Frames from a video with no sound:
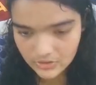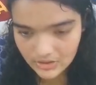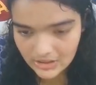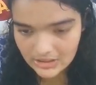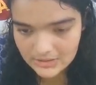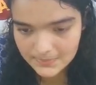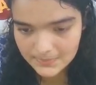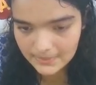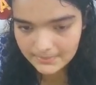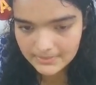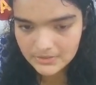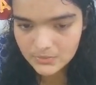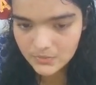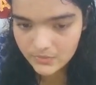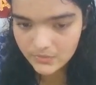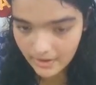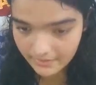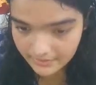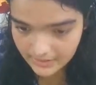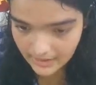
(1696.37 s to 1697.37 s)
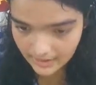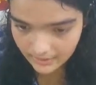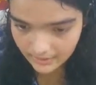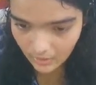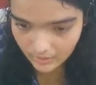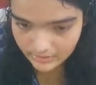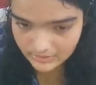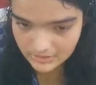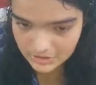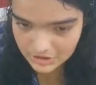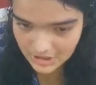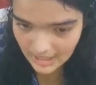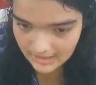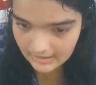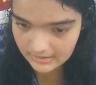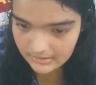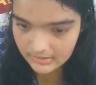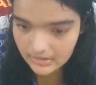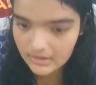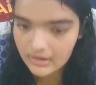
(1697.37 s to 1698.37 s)
experiments we've ever done on this
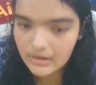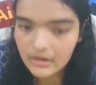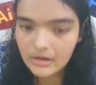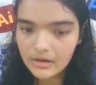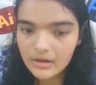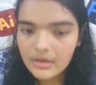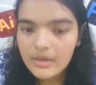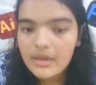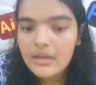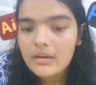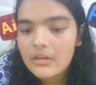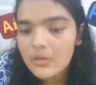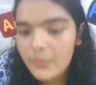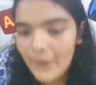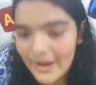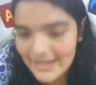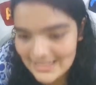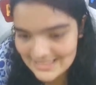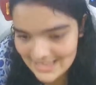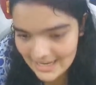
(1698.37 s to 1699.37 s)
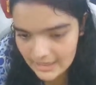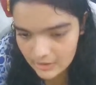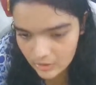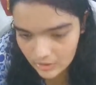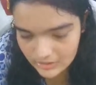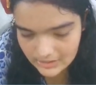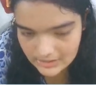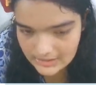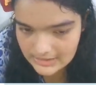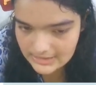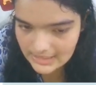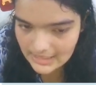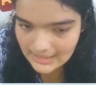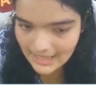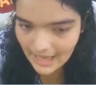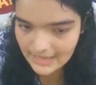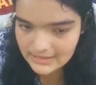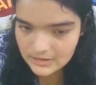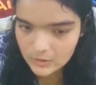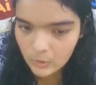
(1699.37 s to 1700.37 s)
channel in UI design on the internet
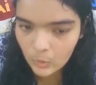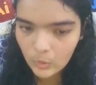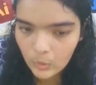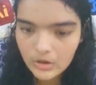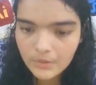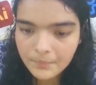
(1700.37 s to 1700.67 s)
as a whole.